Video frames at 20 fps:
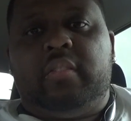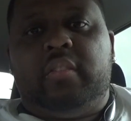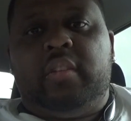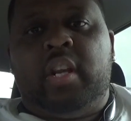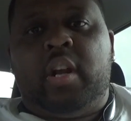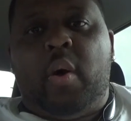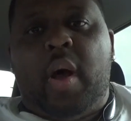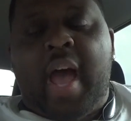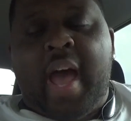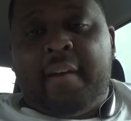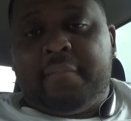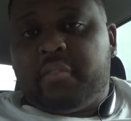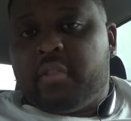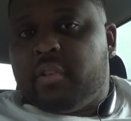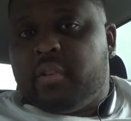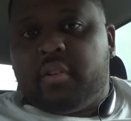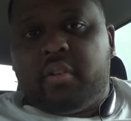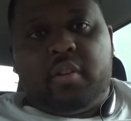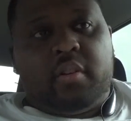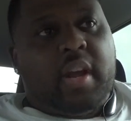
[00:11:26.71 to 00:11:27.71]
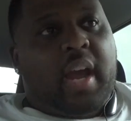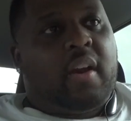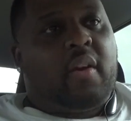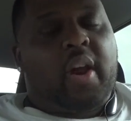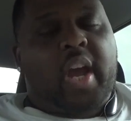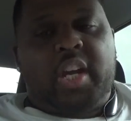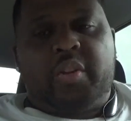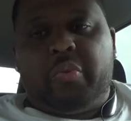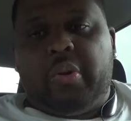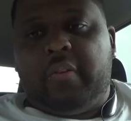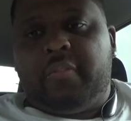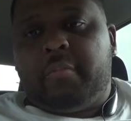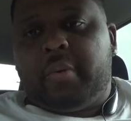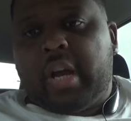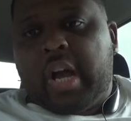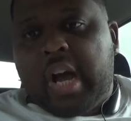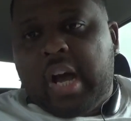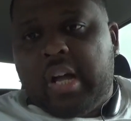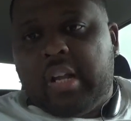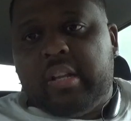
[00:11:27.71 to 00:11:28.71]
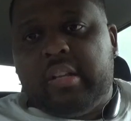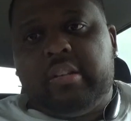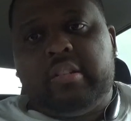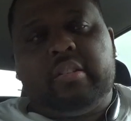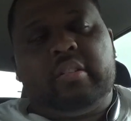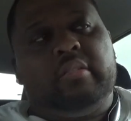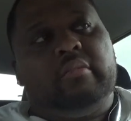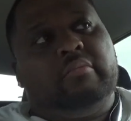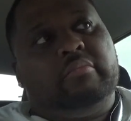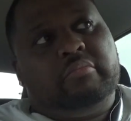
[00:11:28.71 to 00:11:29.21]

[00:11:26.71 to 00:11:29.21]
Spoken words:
you know, after I graduated from college,